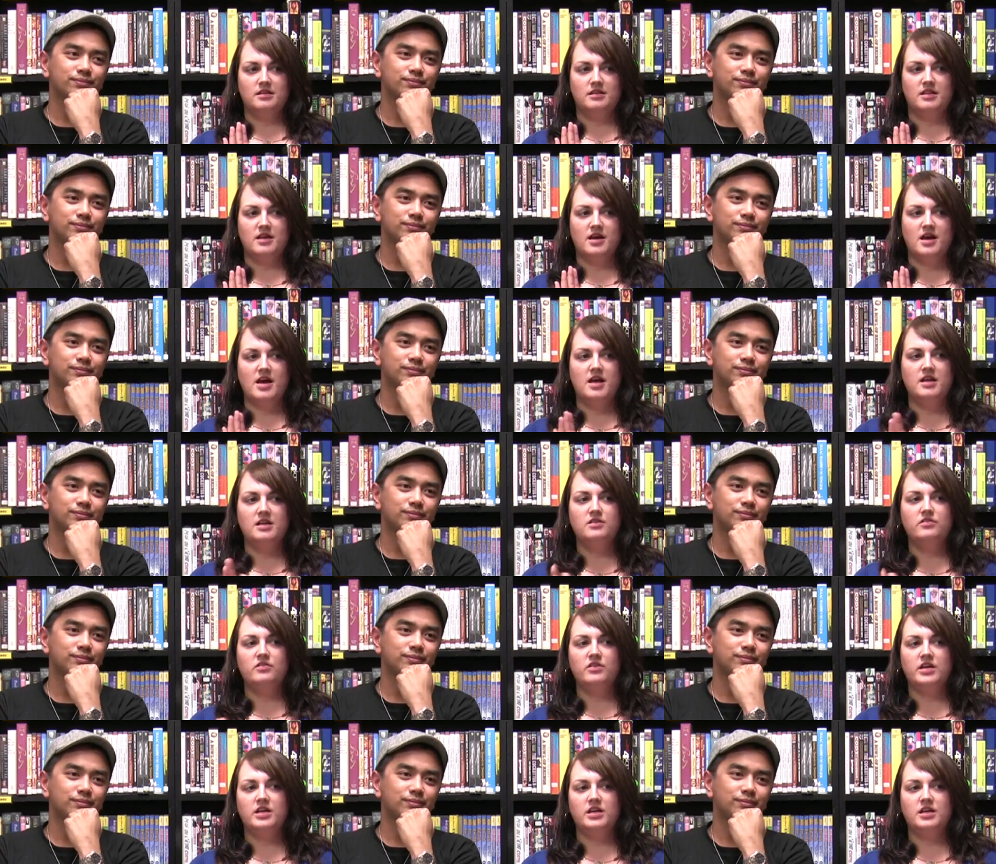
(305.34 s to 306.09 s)
Speaker 1: the
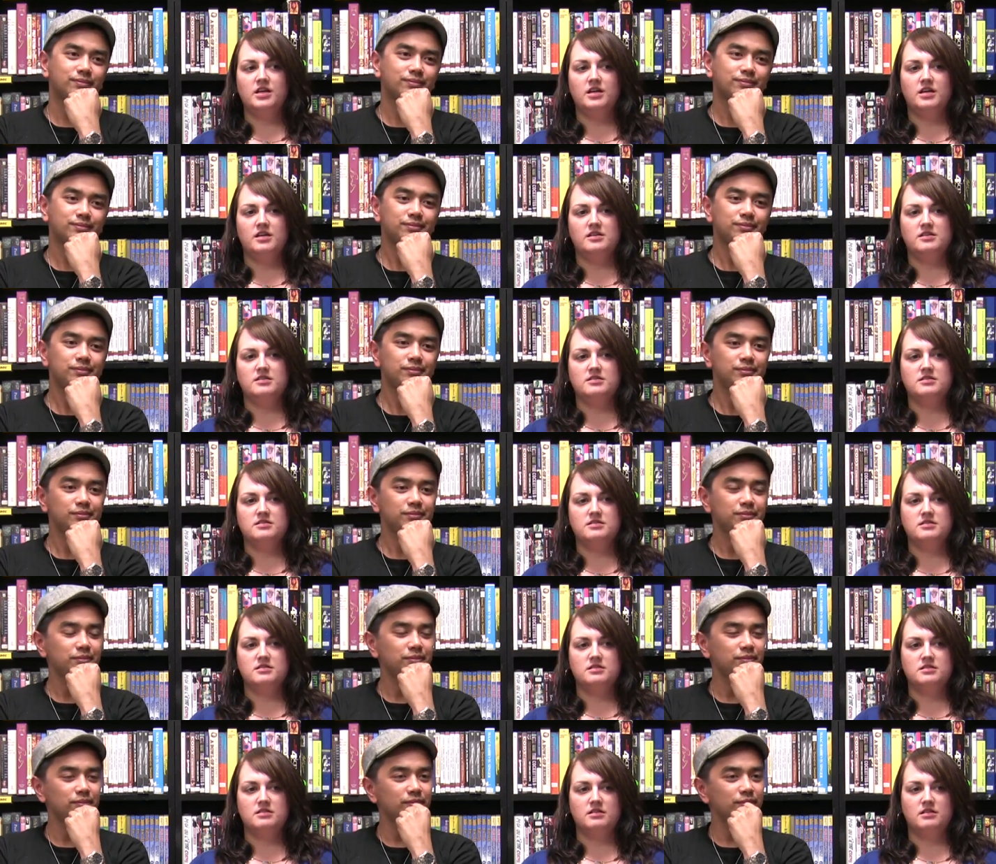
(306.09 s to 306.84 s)
end of it
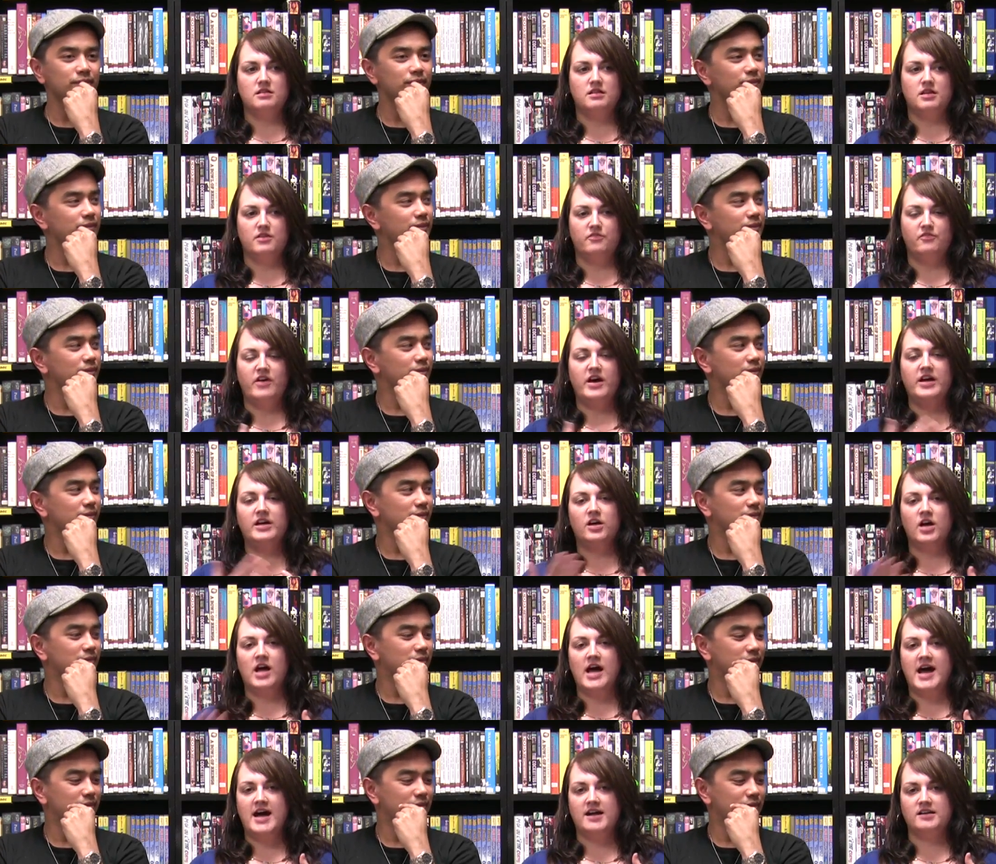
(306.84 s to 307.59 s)
is the
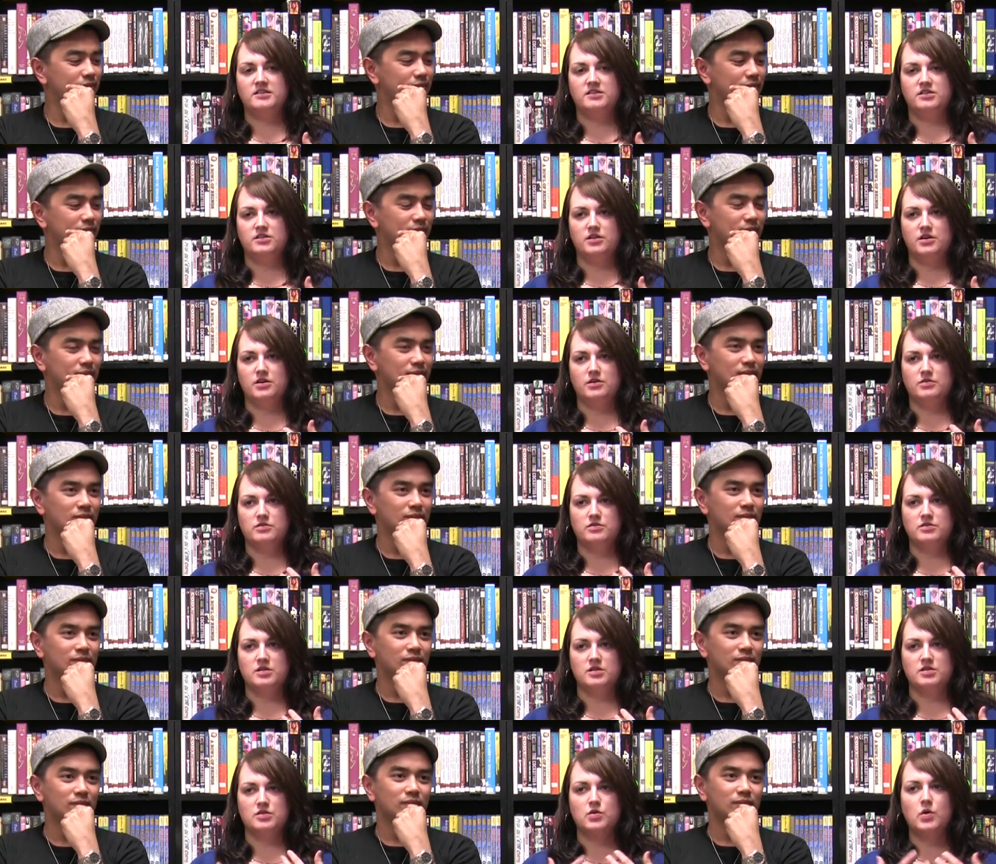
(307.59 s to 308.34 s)
final act, you know,
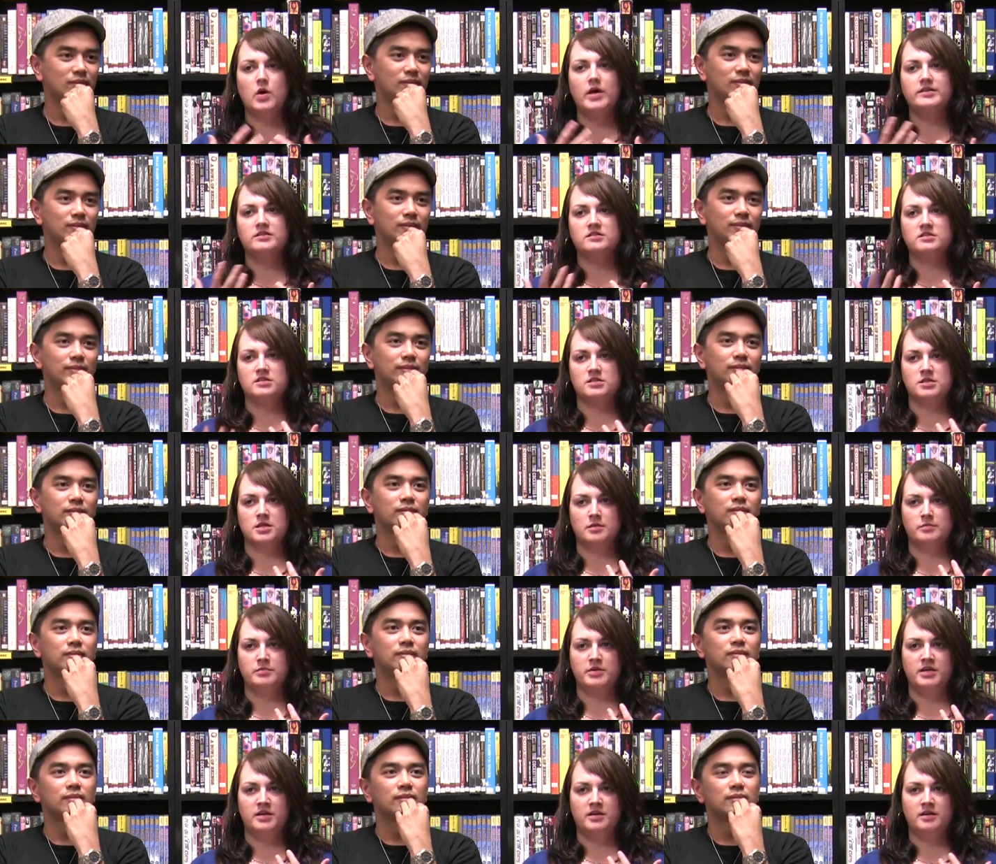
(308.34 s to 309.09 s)
is, is, quite
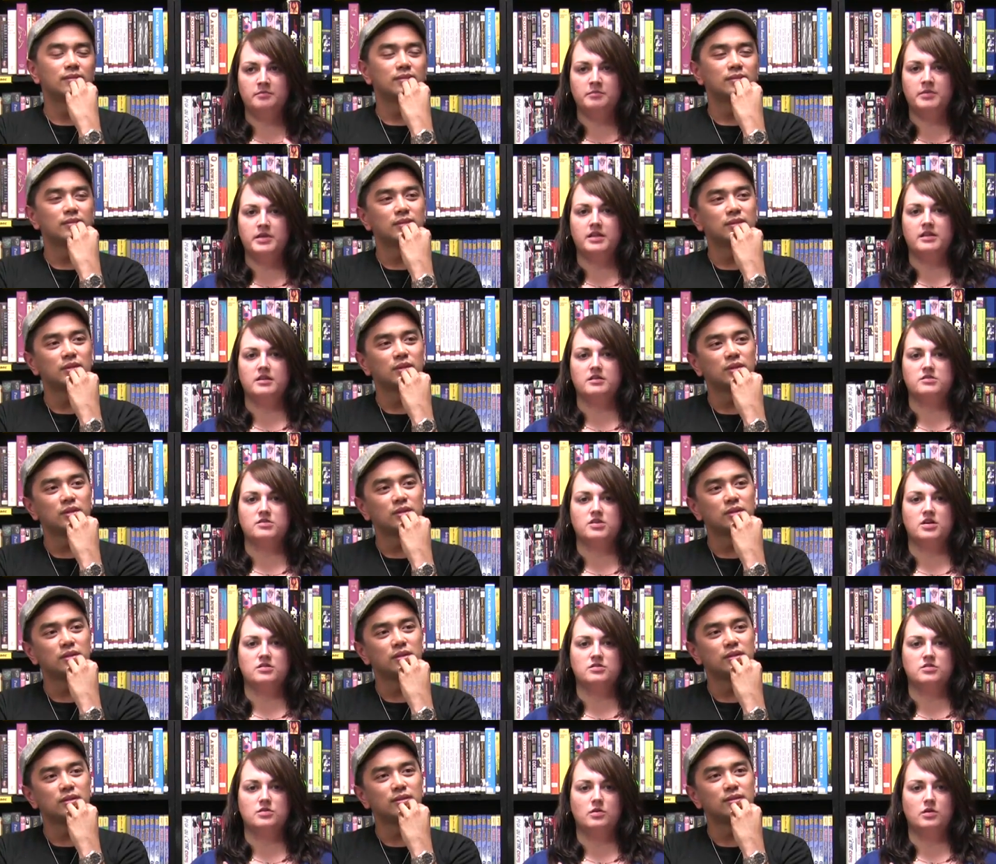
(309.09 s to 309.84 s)
disturbing, but there's
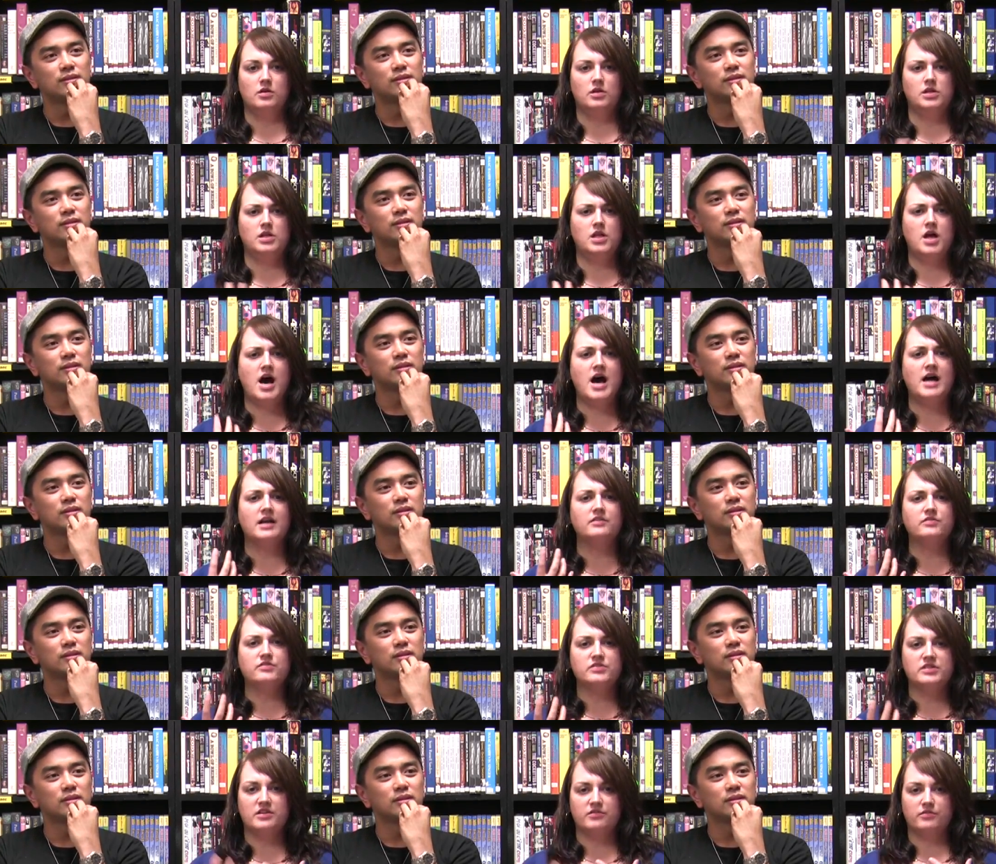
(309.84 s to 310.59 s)
also a lot
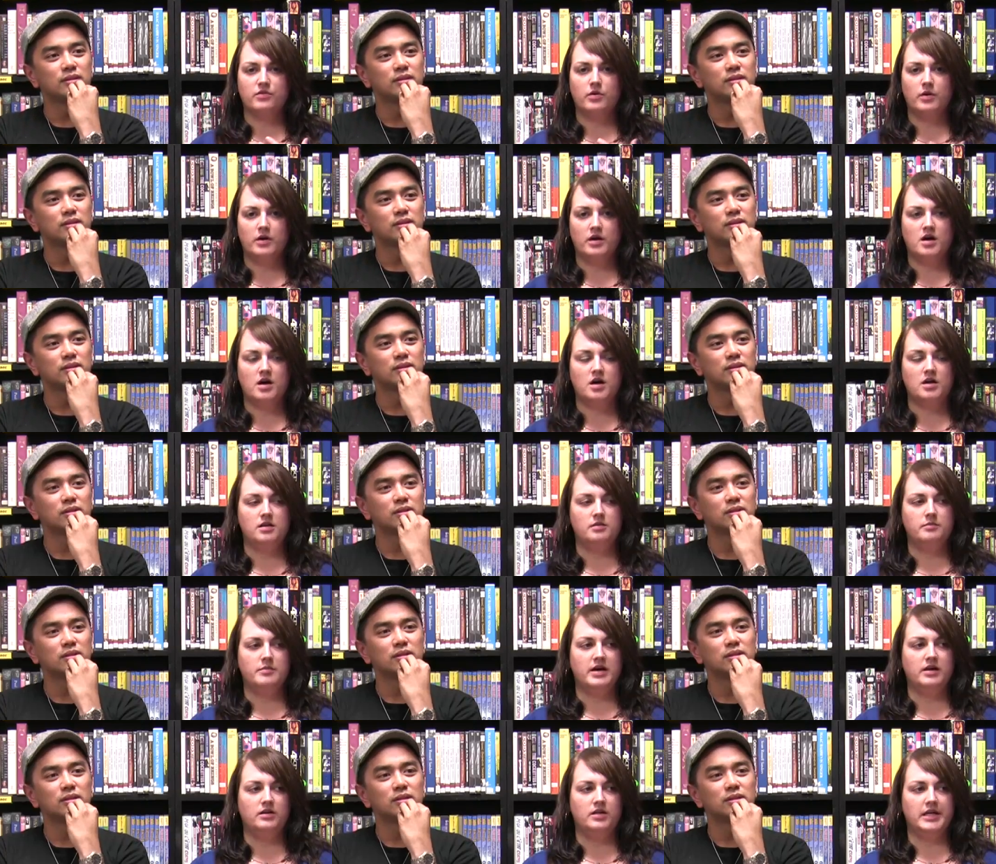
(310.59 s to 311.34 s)
of stuff going on
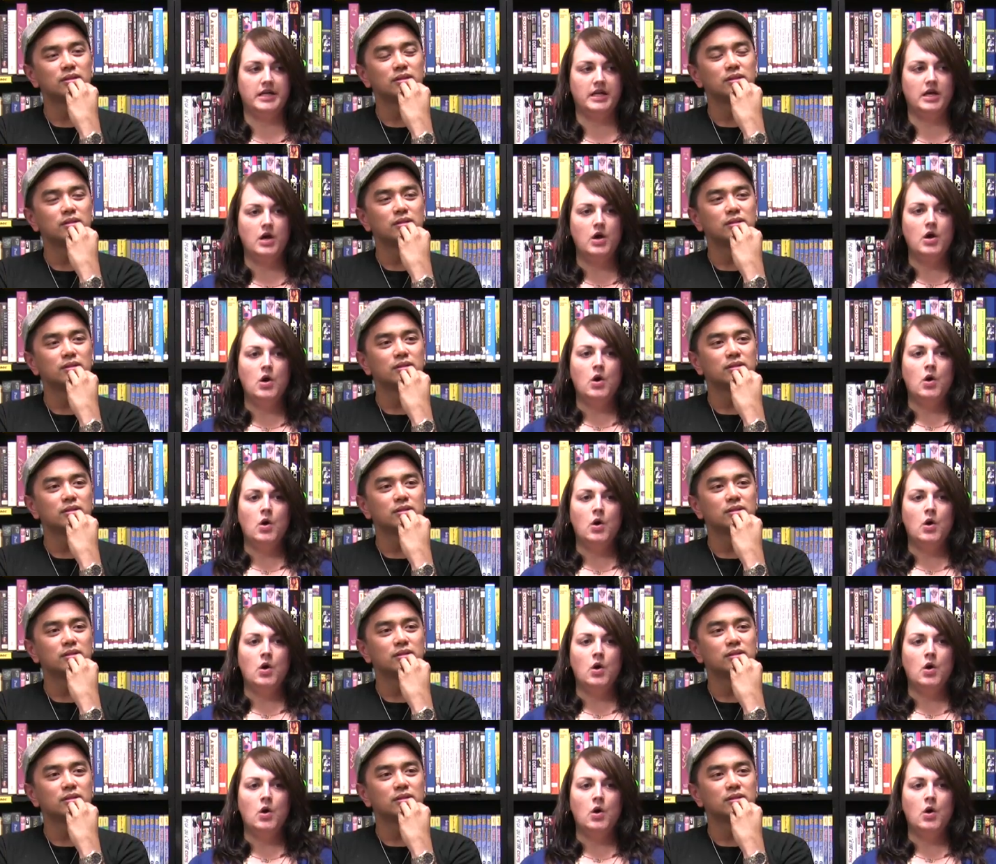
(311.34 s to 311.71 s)
about like